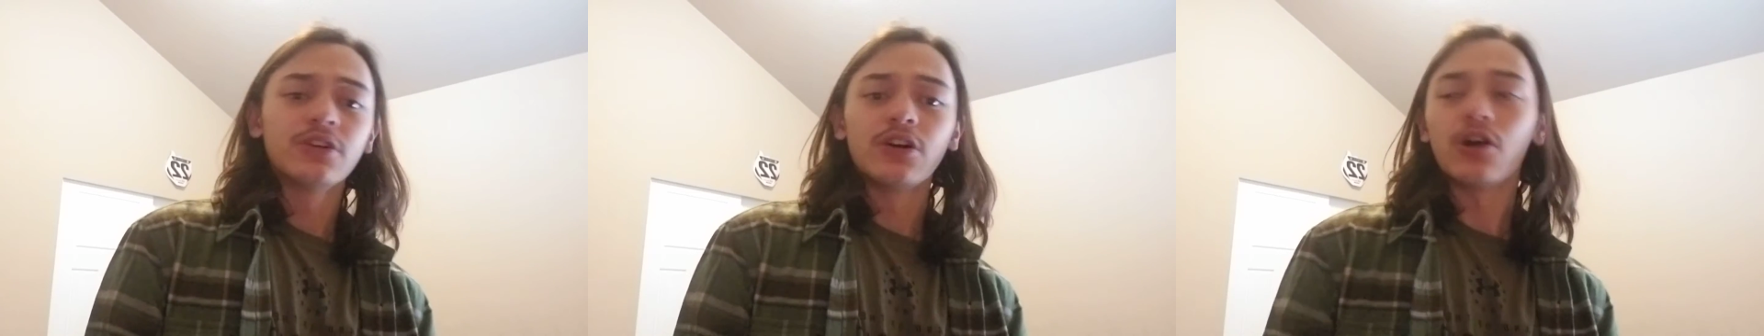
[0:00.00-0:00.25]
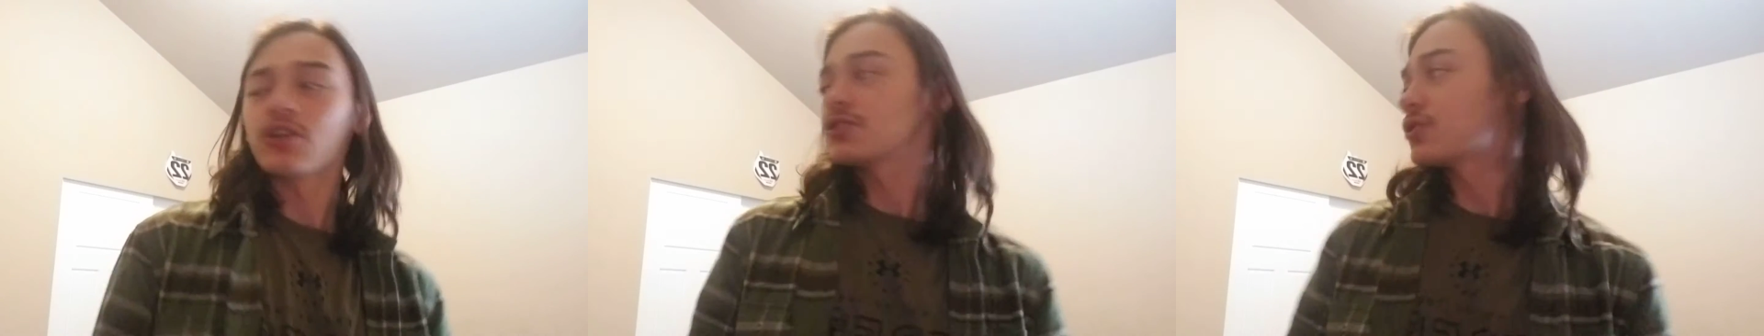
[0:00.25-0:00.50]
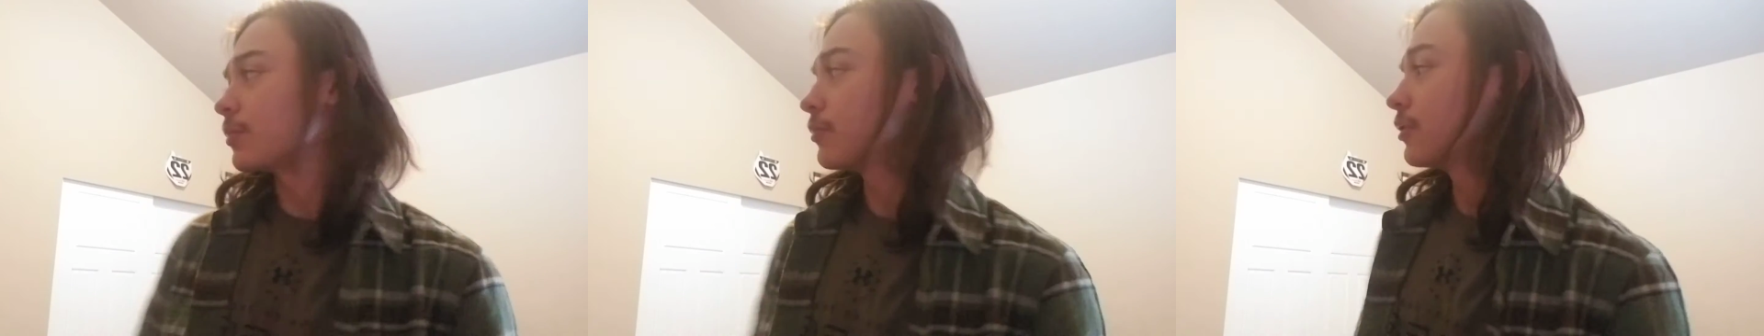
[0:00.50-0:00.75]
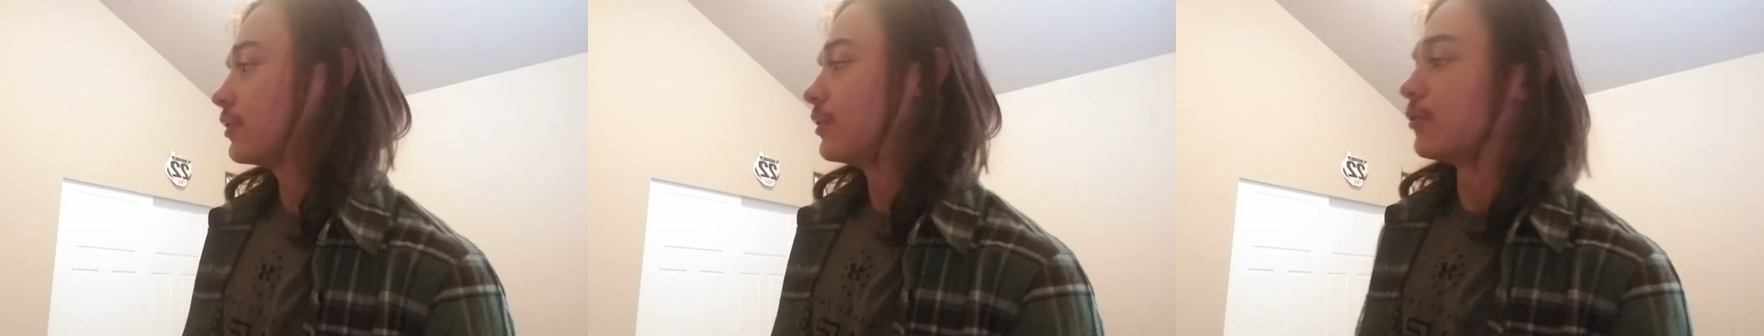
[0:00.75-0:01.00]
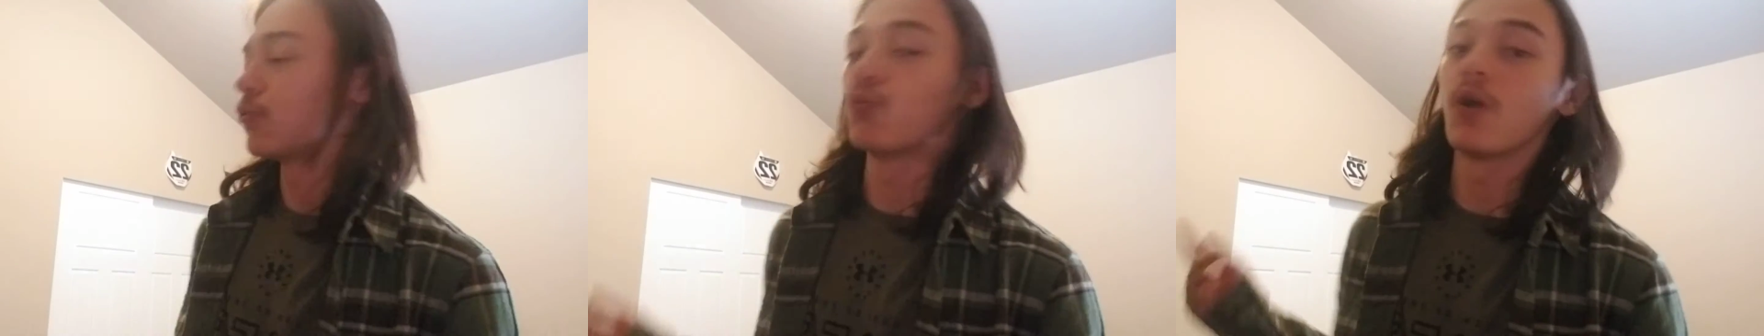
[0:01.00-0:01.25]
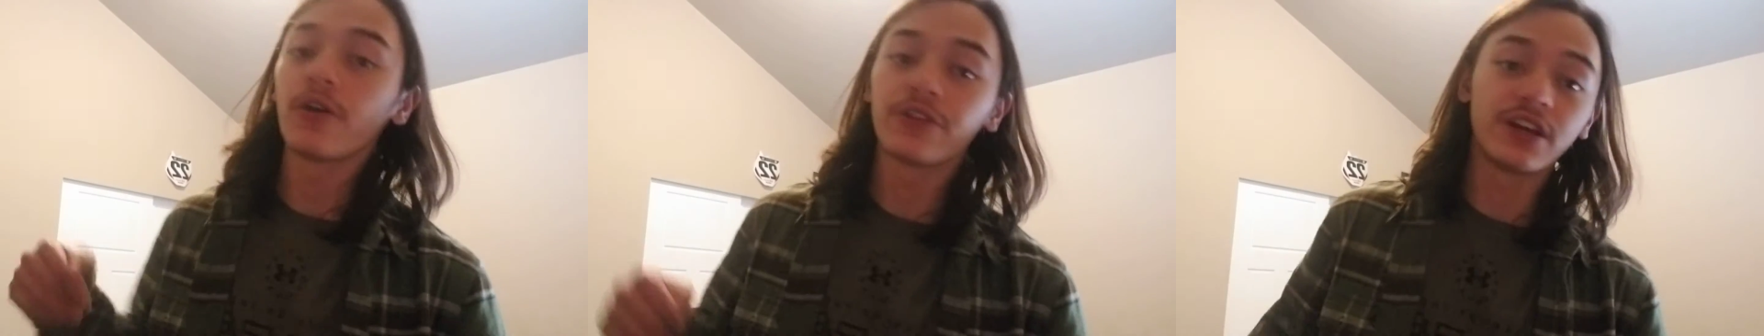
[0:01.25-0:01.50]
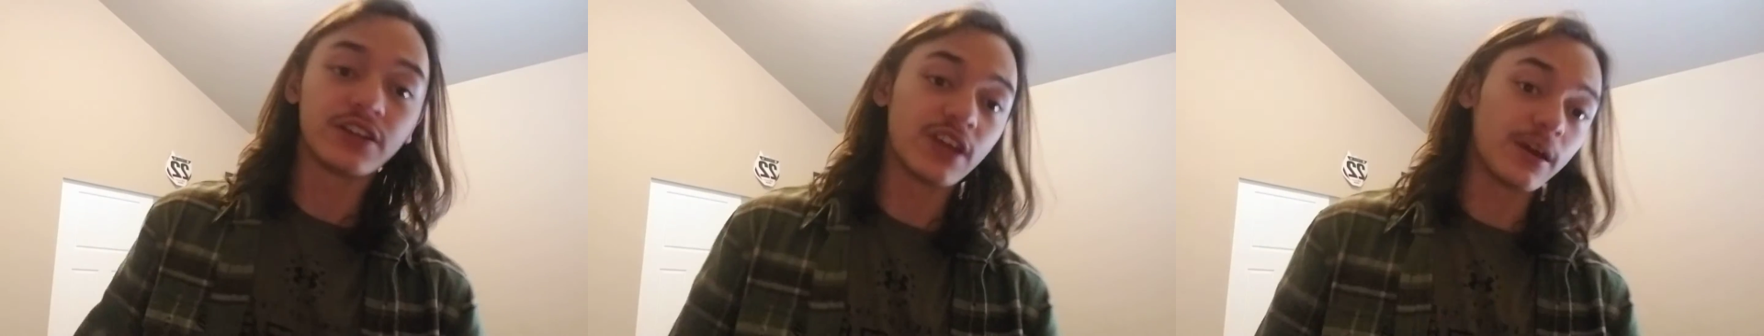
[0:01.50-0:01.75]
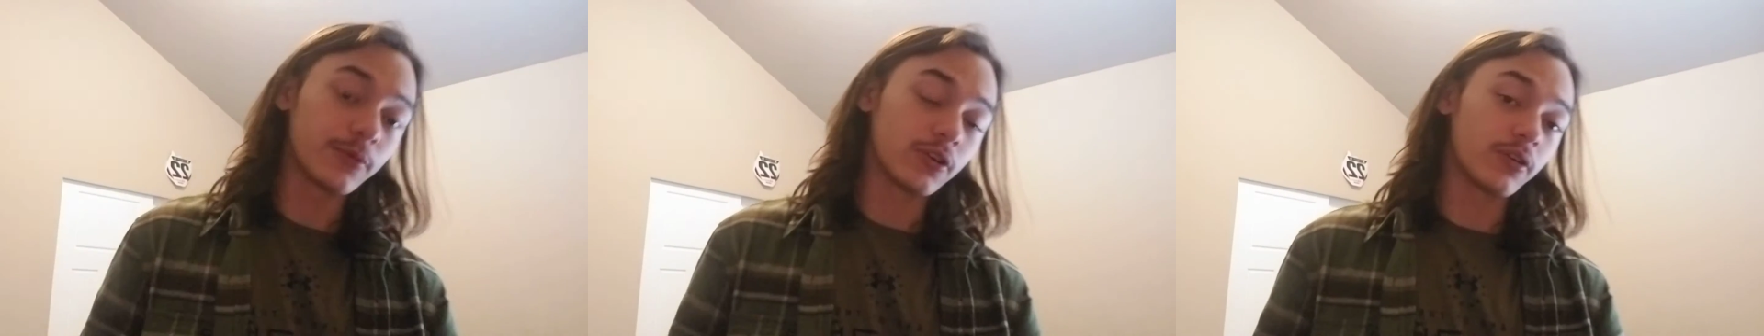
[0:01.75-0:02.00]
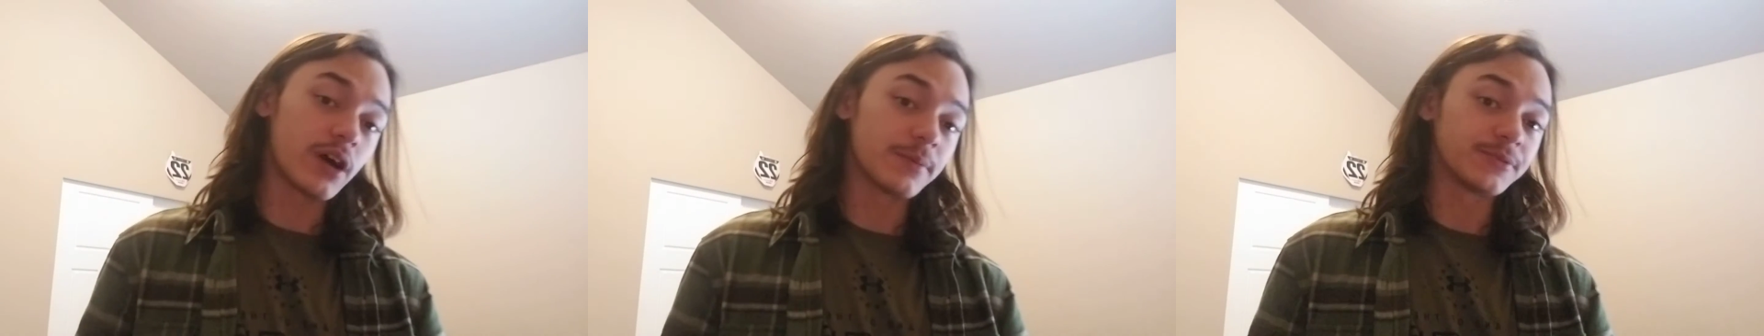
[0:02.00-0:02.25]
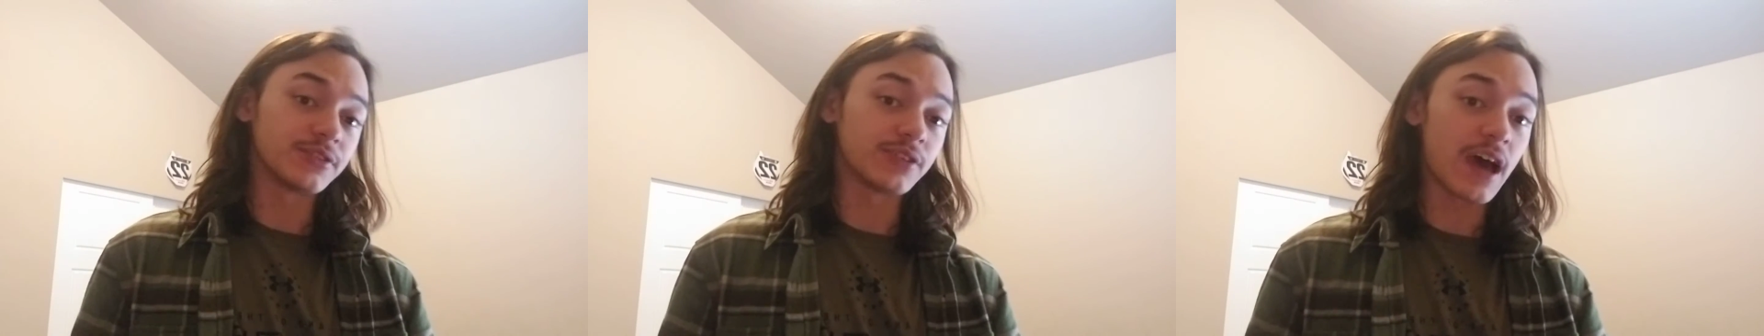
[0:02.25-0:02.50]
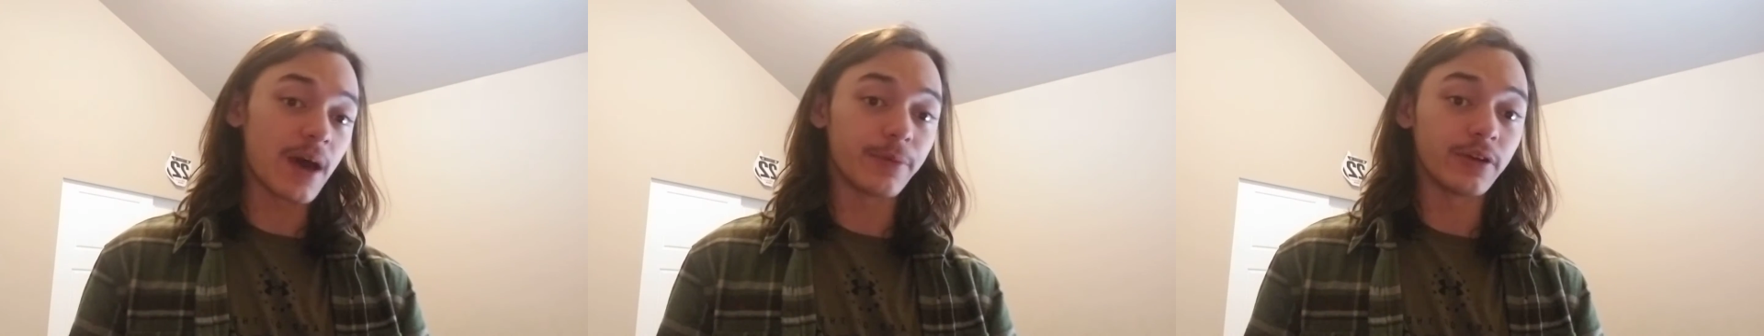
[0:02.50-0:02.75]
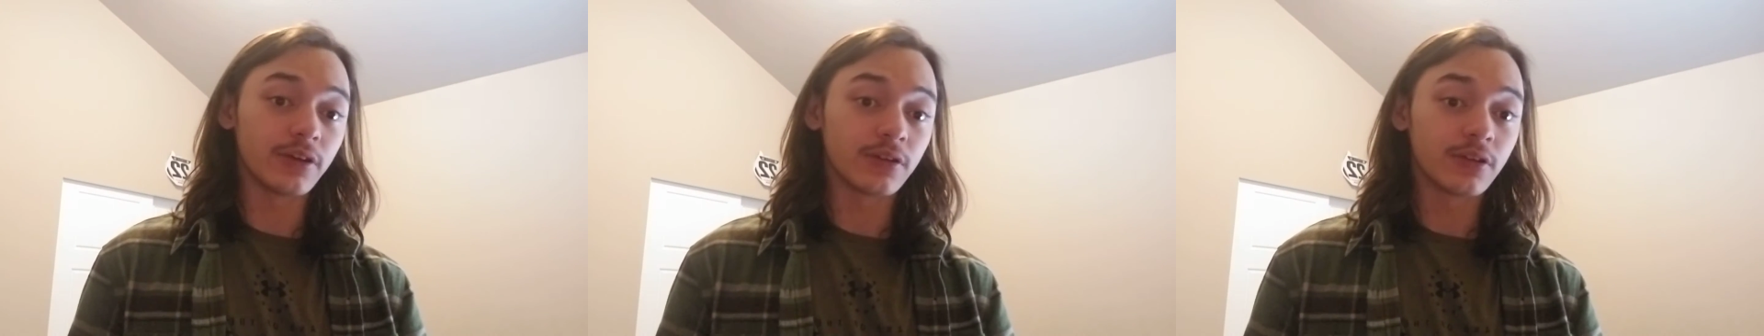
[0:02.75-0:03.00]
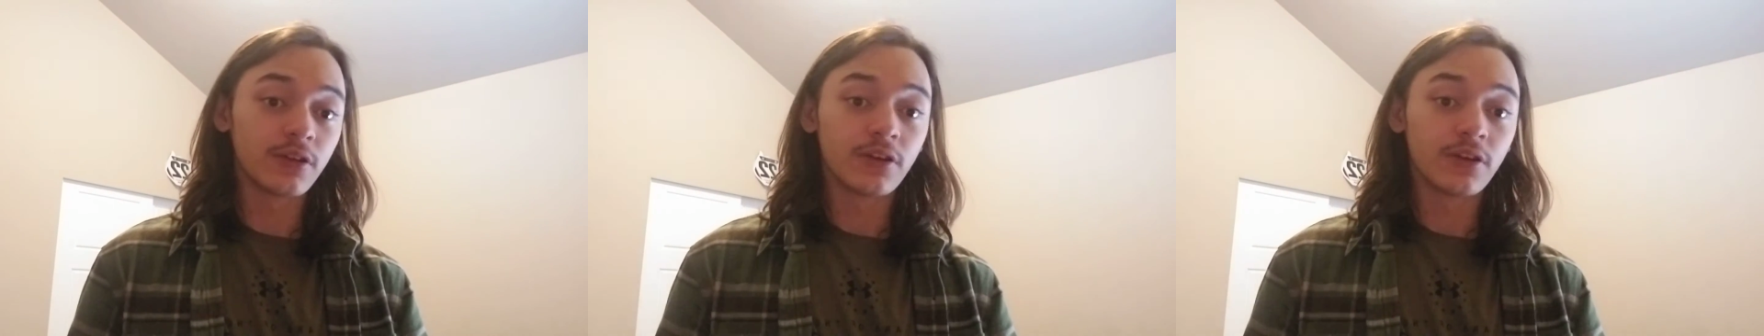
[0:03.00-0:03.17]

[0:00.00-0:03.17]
hook someone while the endgame collapse is happening,